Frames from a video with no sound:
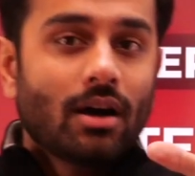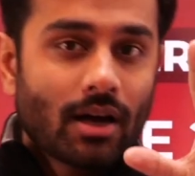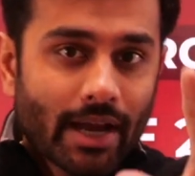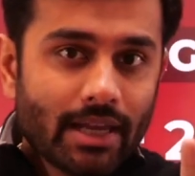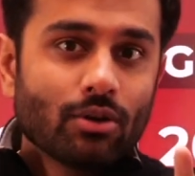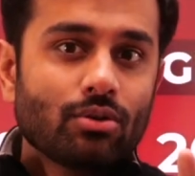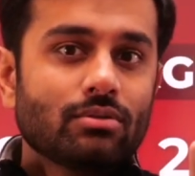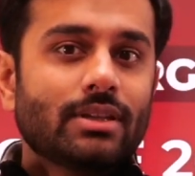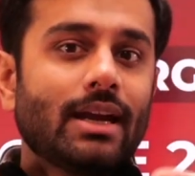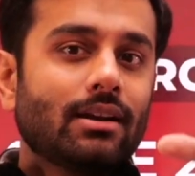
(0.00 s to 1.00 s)
I
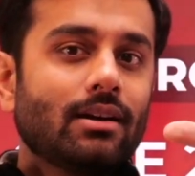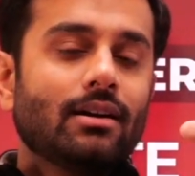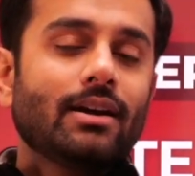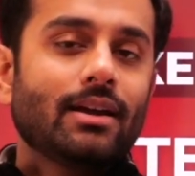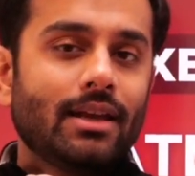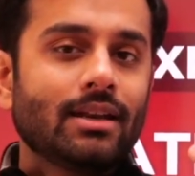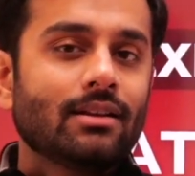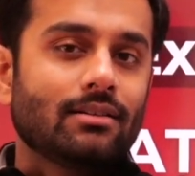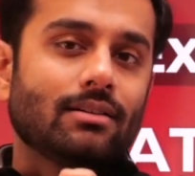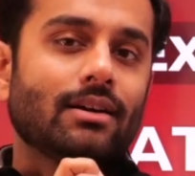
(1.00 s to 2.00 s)
know that in
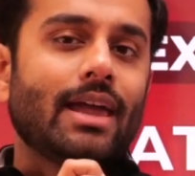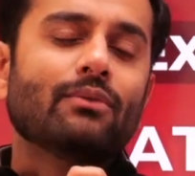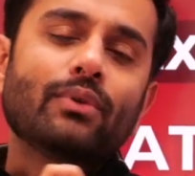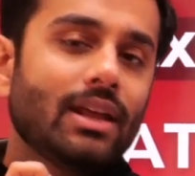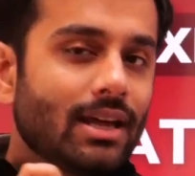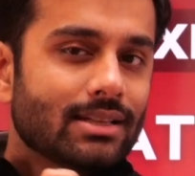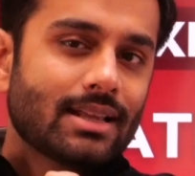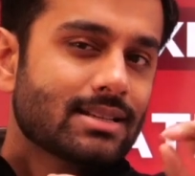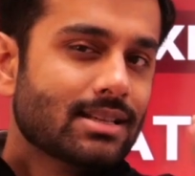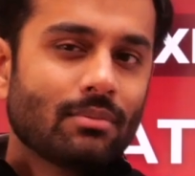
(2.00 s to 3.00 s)
every year
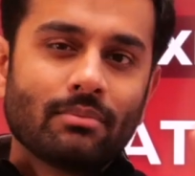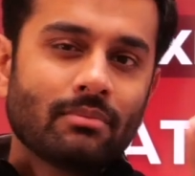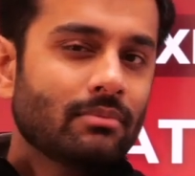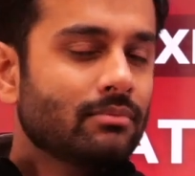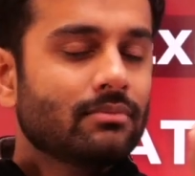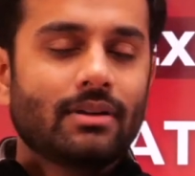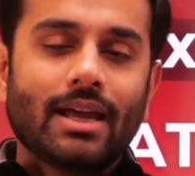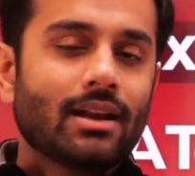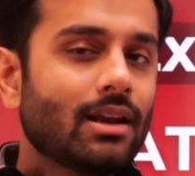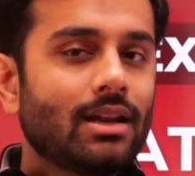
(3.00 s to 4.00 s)
there is some
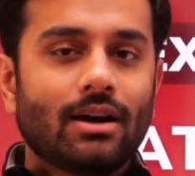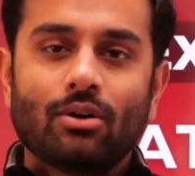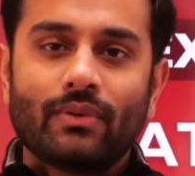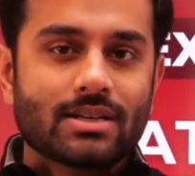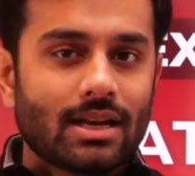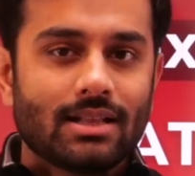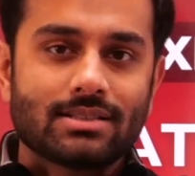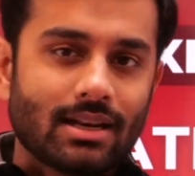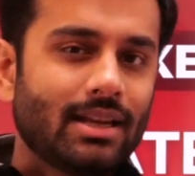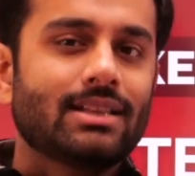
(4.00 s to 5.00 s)
error in official
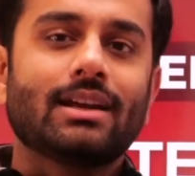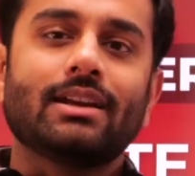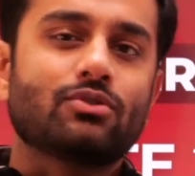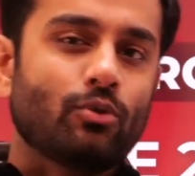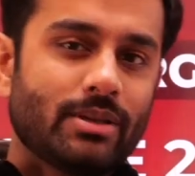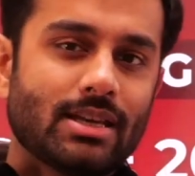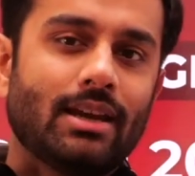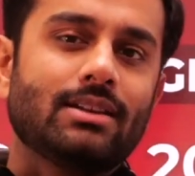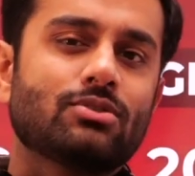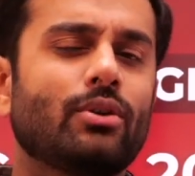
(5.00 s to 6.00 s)
answer key that needs to be
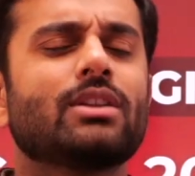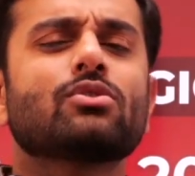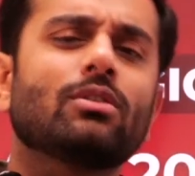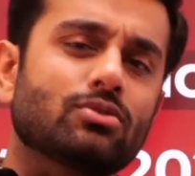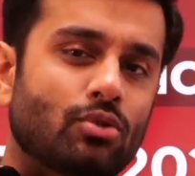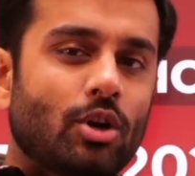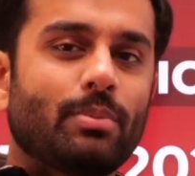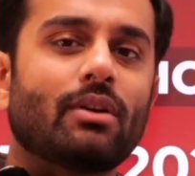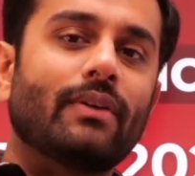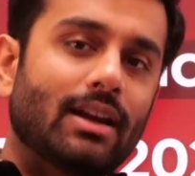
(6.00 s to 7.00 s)
challenged. So it is also not
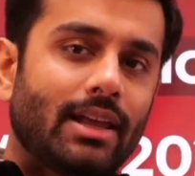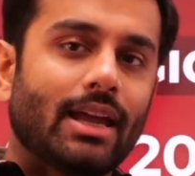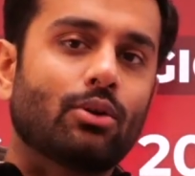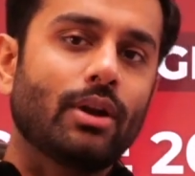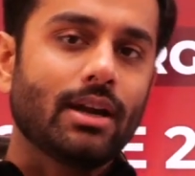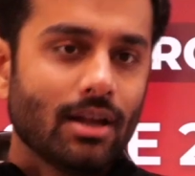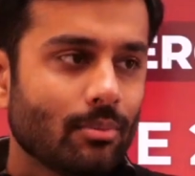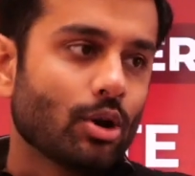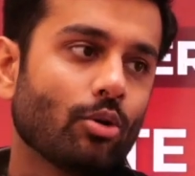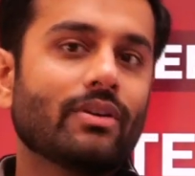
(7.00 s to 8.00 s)
perfectly accurate,
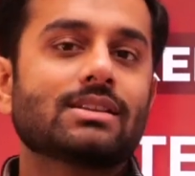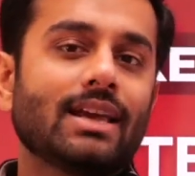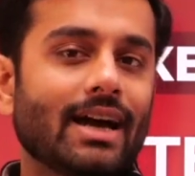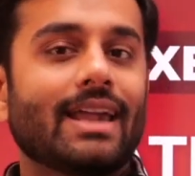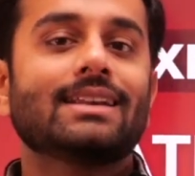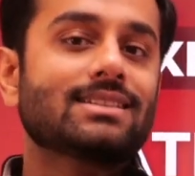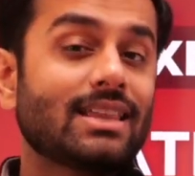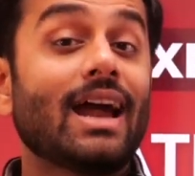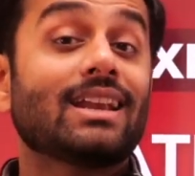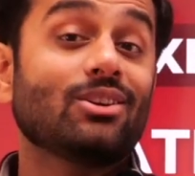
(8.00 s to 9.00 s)
but obviously against
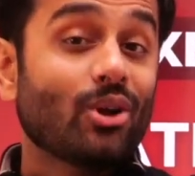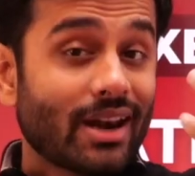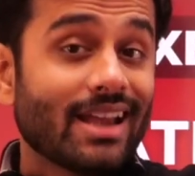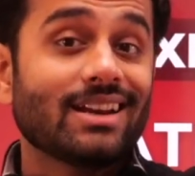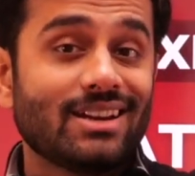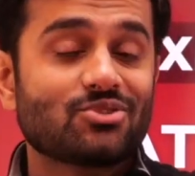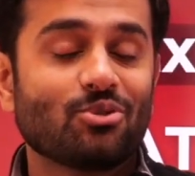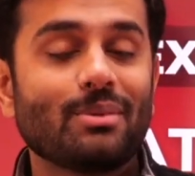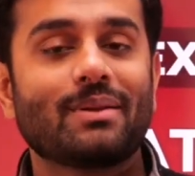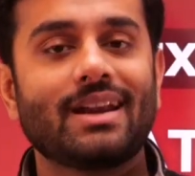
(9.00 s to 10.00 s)
that your rank needs to
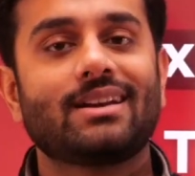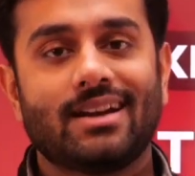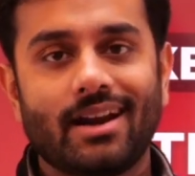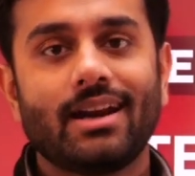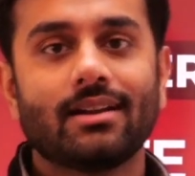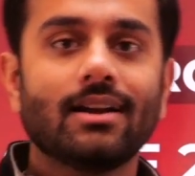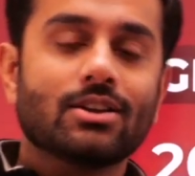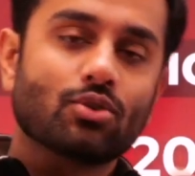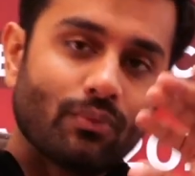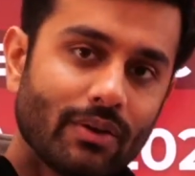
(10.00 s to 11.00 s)
be predicted, right?
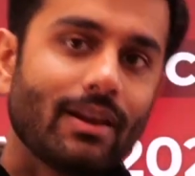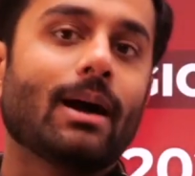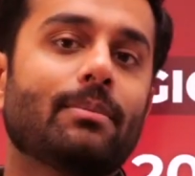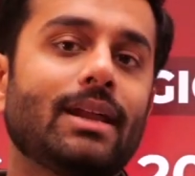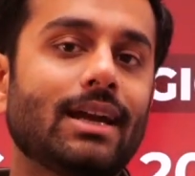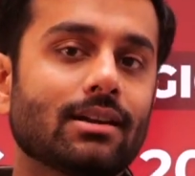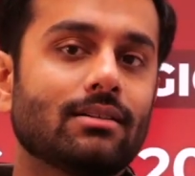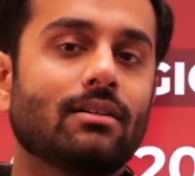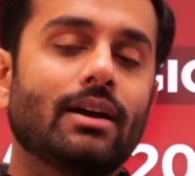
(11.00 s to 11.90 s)
So we will update